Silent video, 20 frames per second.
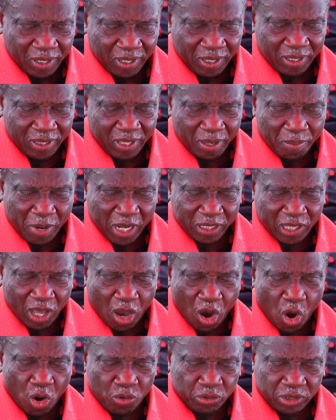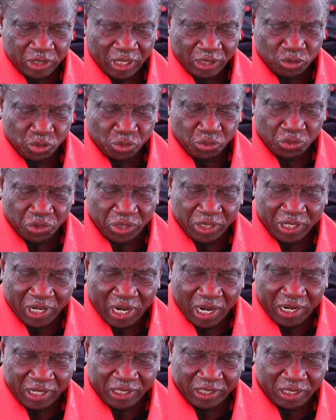in the matter of statutory
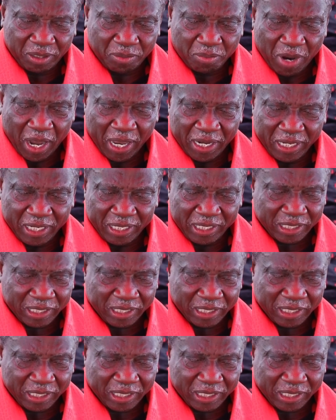declaration by Ni